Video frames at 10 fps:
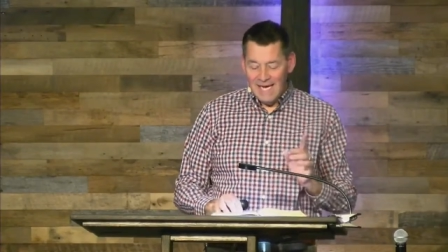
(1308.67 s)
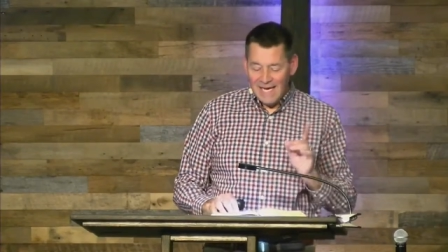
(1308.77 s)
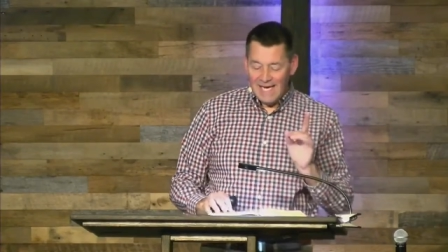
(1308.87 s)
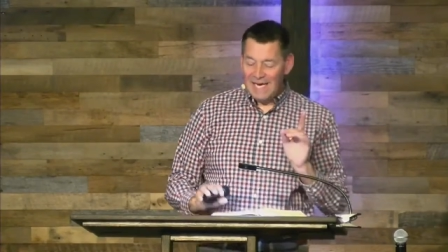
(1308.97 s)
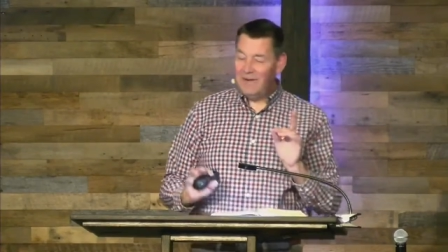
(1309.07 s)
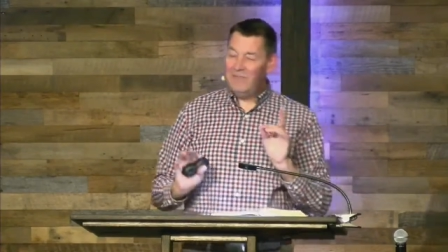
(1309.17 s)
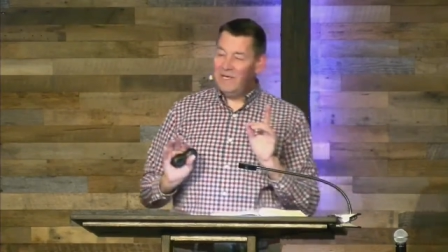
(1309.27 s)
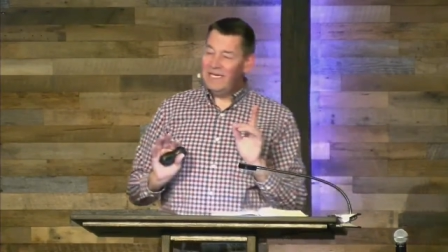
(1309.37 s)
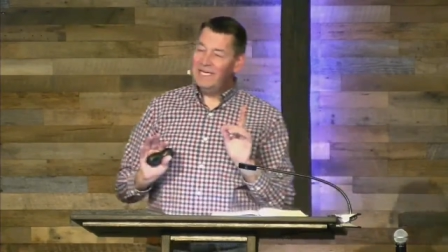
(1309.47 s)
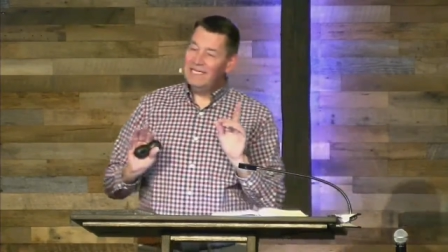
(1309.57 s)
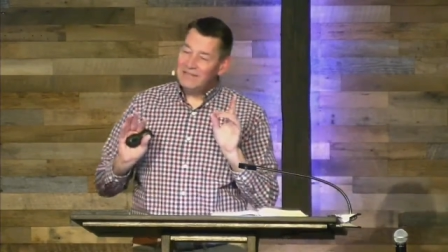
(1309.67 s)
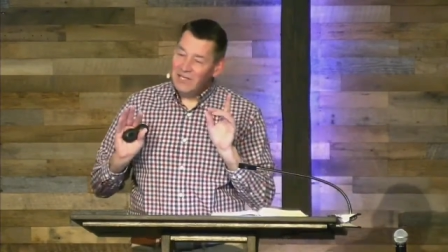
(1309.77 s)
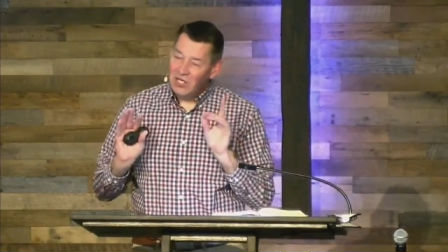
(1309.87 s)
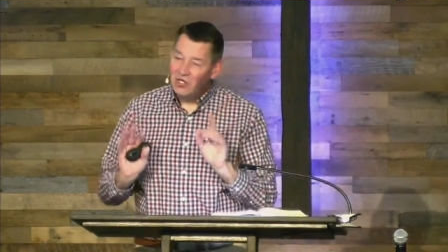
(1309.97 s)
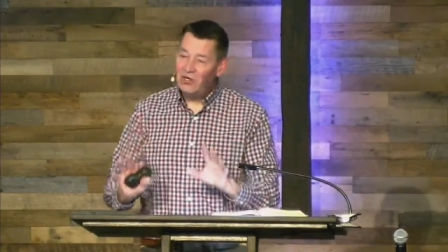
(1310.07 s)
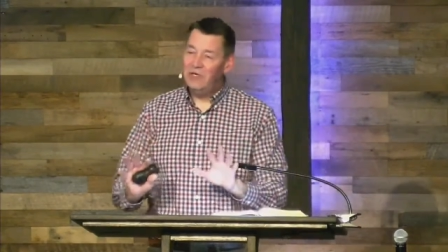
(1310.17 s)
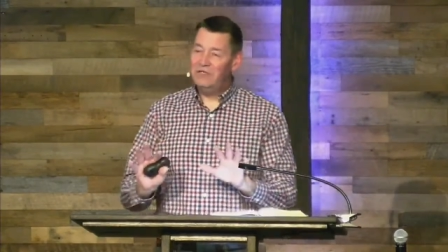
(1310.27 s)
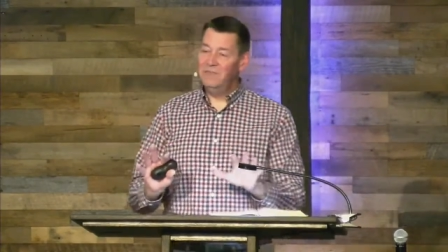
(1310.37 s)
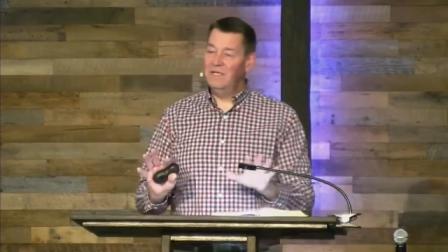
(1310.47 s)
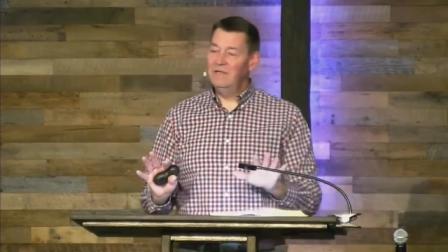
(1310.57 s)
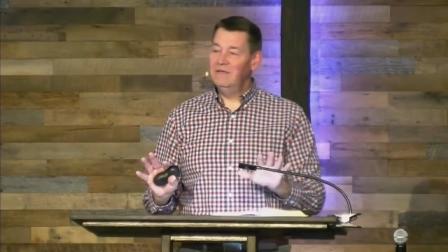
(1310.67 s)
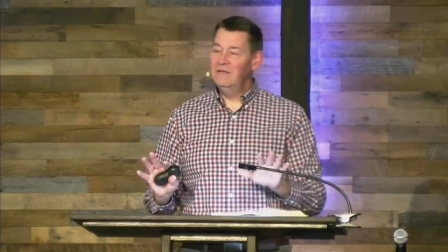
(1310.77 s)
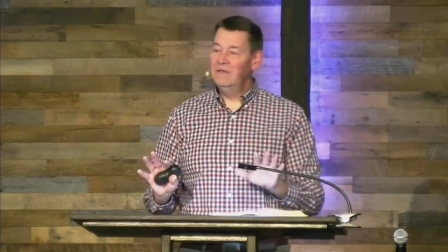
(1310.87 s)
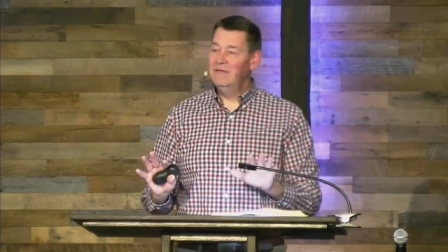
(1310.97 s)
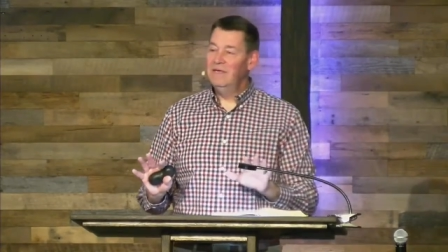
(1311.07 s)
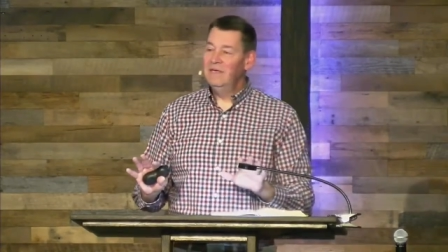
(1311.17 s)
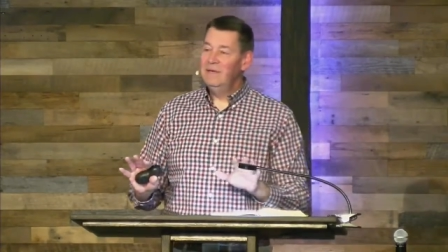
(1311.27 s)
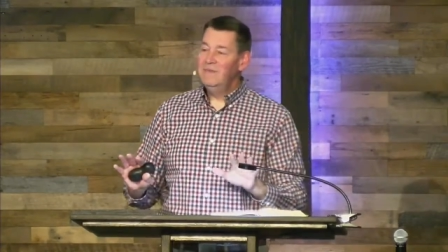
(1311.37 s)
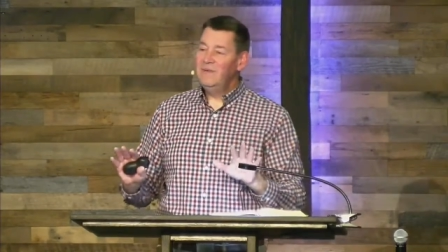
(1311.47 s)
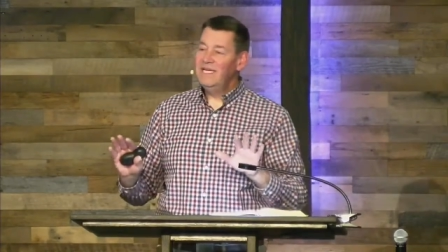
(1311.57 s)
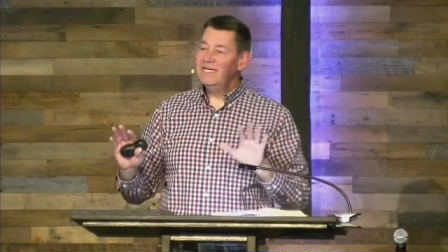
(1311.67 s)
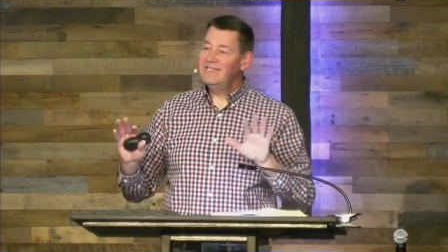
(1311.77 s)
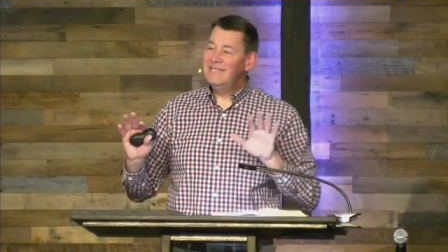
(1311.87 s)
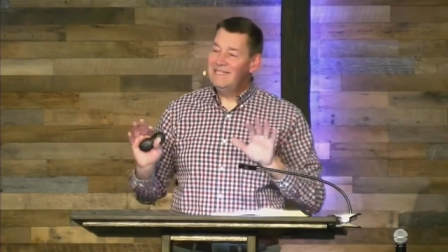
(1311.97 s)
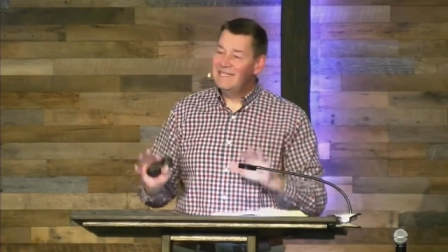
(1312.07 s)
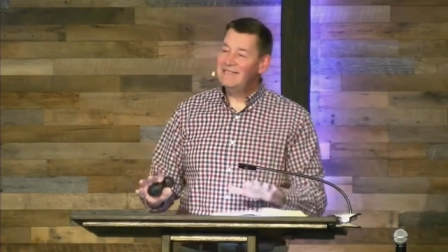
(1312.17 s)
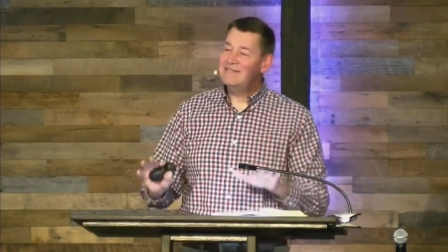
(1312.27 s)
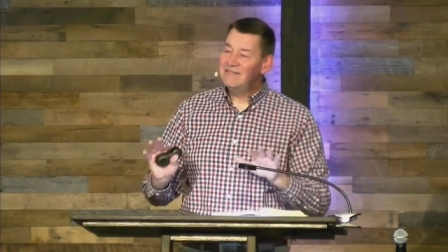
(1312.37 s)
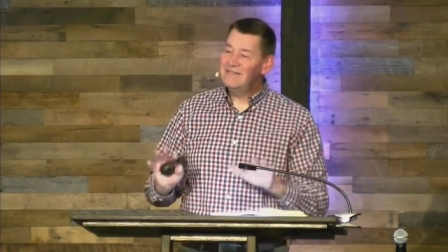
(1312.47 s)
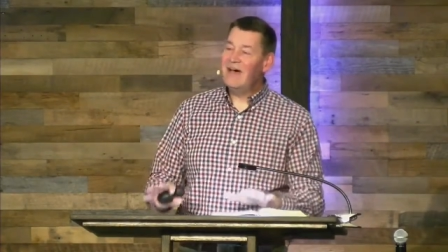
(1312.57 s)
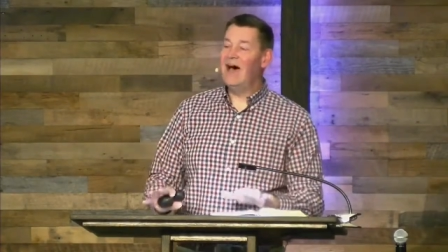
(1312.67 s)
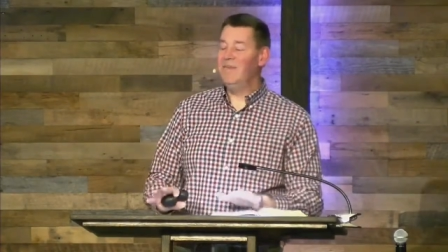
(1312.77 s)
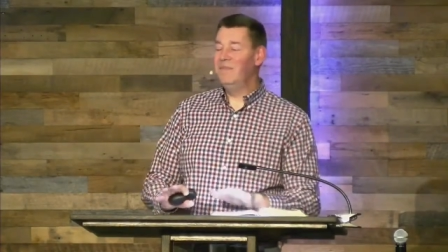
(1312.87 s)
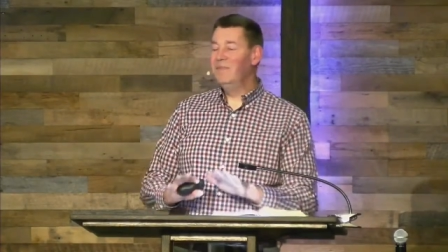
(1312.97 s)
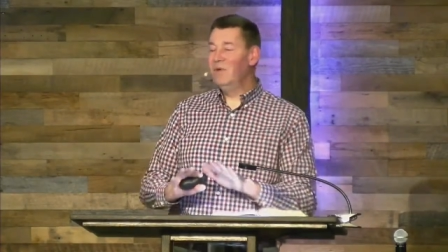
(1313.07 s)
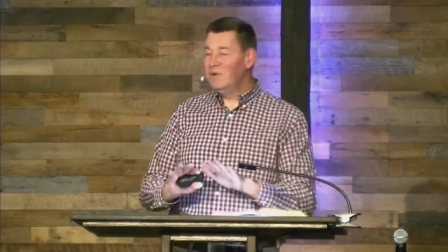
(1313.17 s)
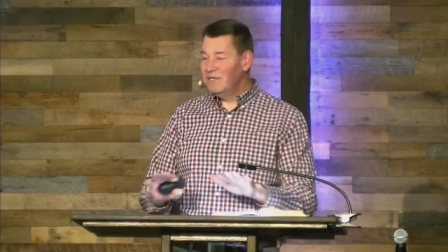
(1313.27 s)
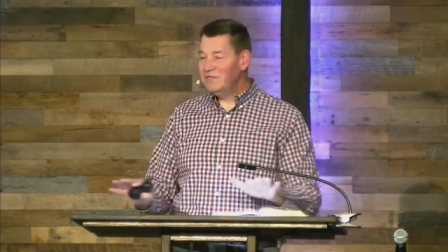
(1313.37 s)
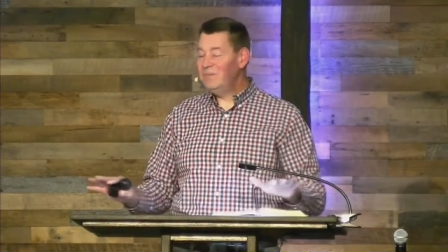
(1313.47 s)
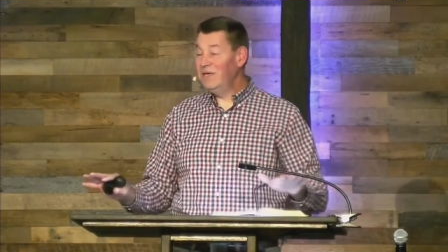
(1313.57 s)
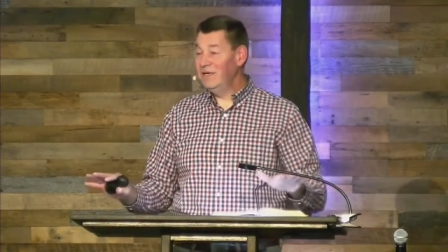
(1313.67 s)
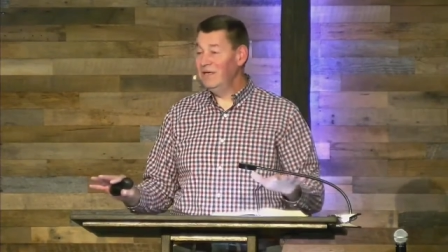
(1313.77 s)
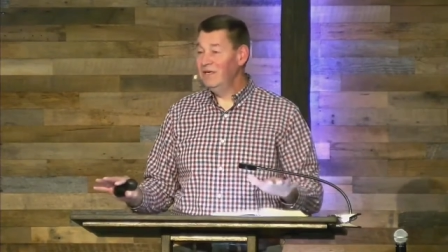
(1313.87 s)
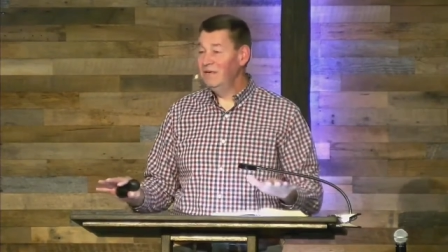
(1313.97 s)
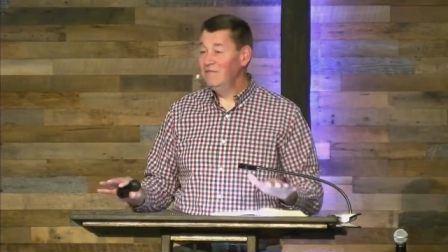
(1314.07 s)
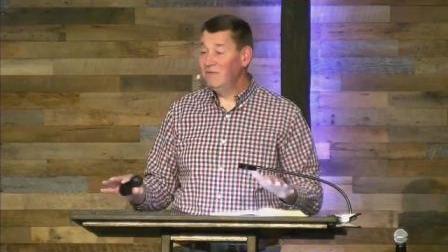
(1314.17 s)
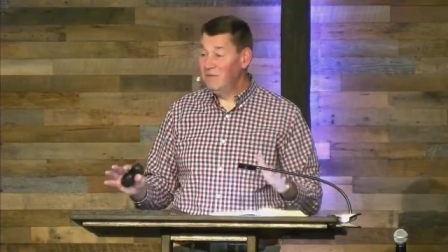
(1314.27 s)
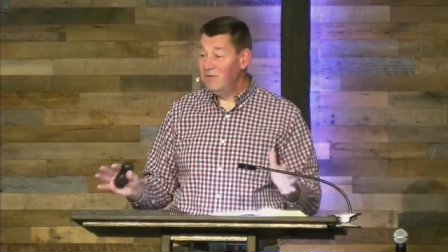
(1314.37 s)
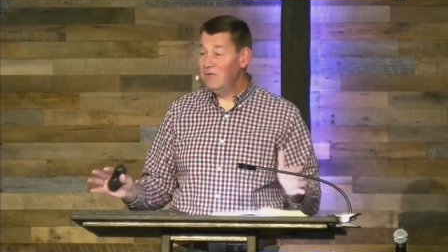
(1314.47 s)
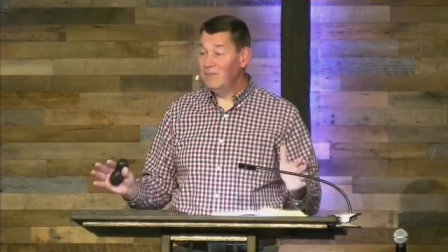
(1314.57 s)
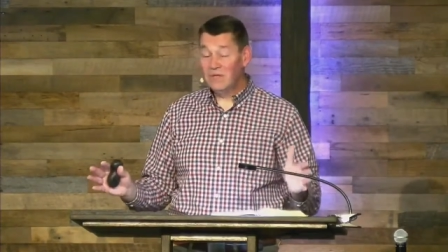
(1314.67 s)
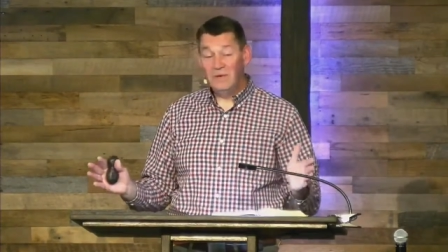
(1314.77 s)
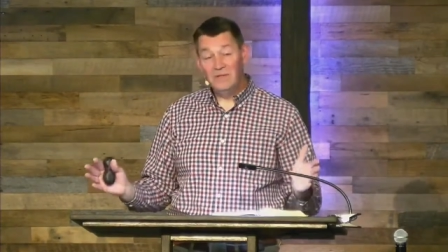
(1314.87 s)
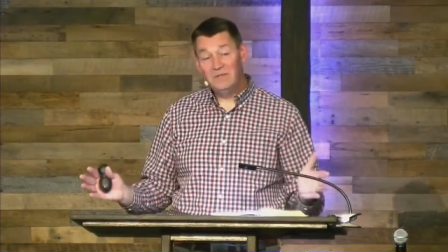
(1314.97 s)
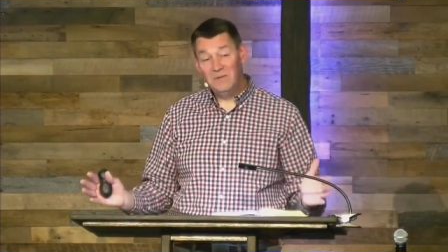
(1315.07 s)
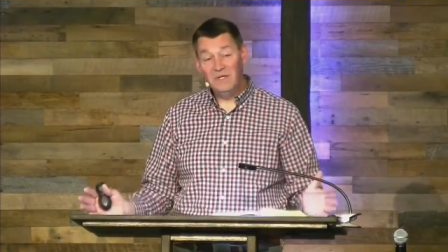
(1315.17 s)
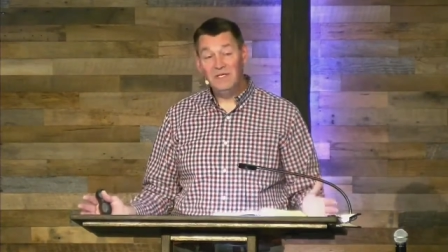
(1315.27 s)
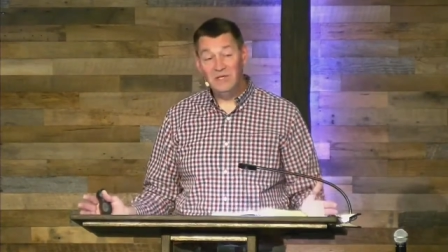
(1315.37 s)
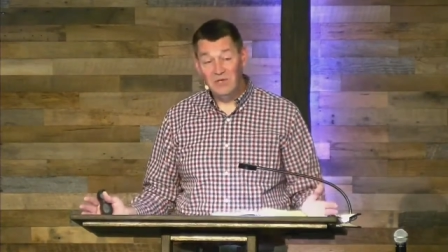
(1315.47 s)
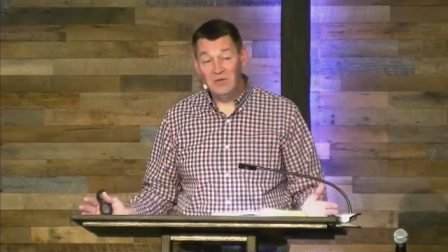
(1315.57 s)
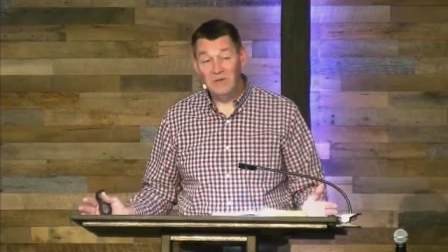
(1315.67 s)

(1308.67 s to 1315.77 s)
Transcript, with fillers: And I'm bringing it as an encouragement because it doesn't stop the Holy Spirit from doing what the Holy Spirit can do.